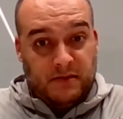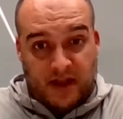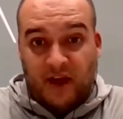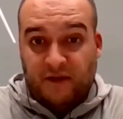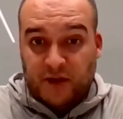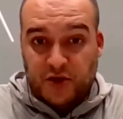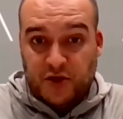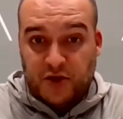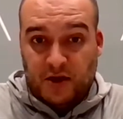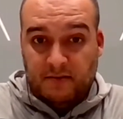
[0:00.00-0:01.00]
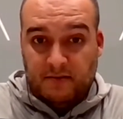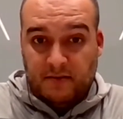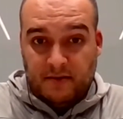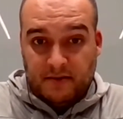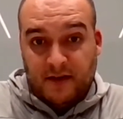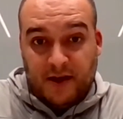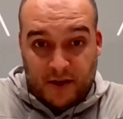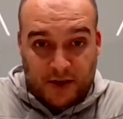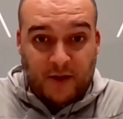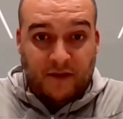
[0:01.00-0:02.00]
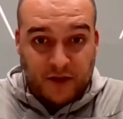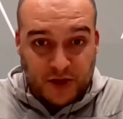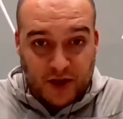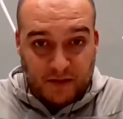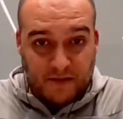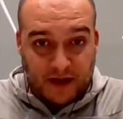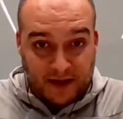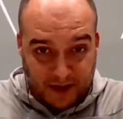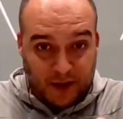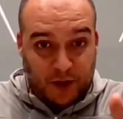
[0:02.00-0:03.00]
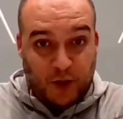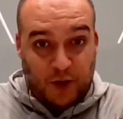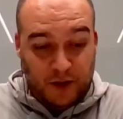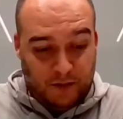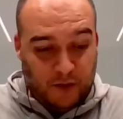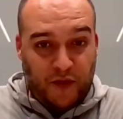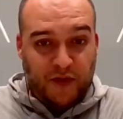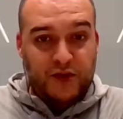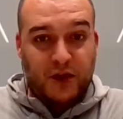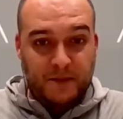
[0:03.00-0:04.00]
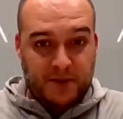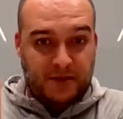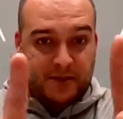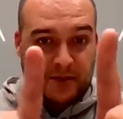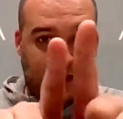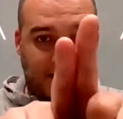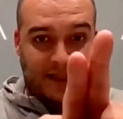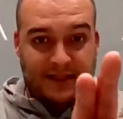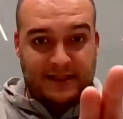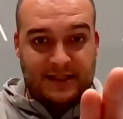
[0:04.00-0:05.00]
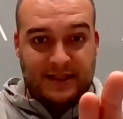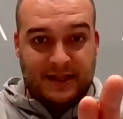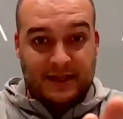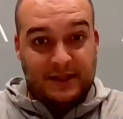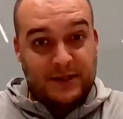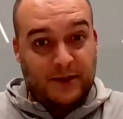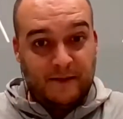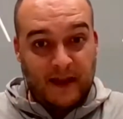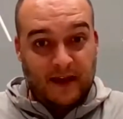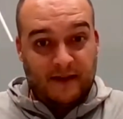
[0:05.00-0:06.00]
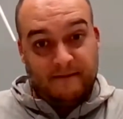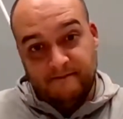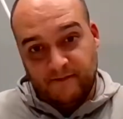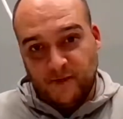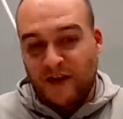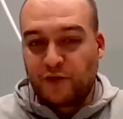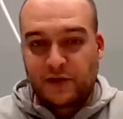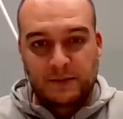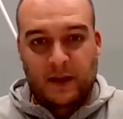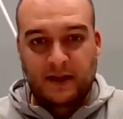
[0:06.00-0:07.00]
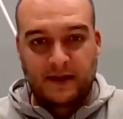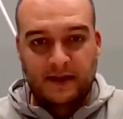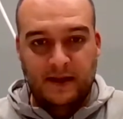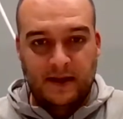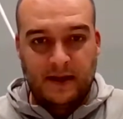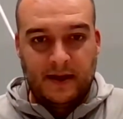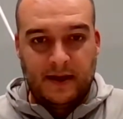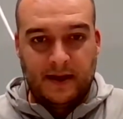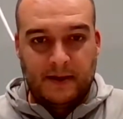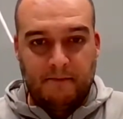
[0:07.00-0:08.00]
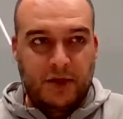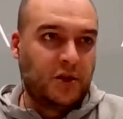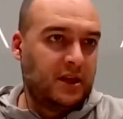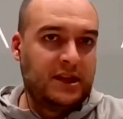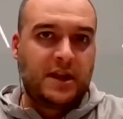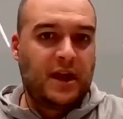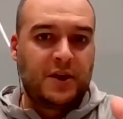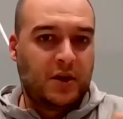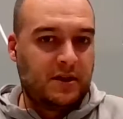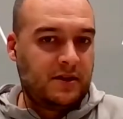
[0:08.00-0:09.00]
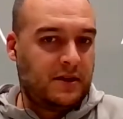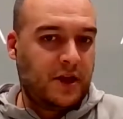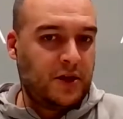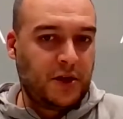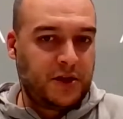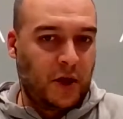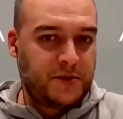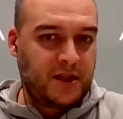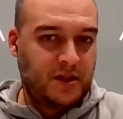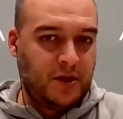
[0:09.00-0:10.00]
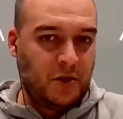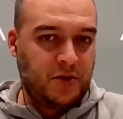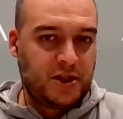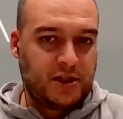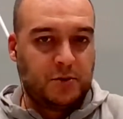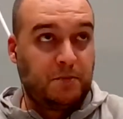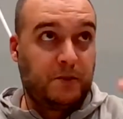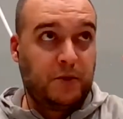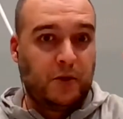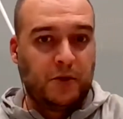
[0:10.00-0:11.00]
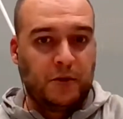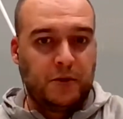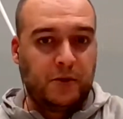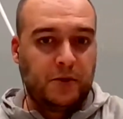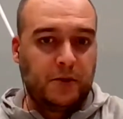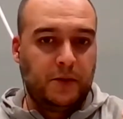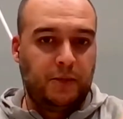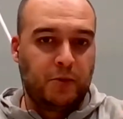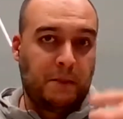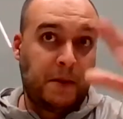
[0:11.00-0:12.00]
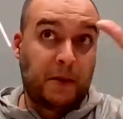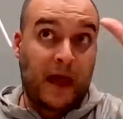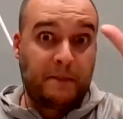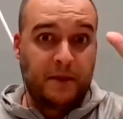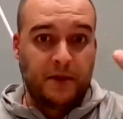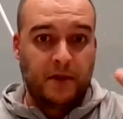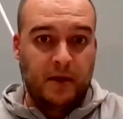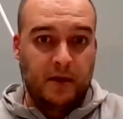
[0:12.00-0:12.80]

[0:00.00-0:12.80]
They have a job, and you have a job. Both jobs do like this. So you have to respect. But they are not objects, just people to make people happier.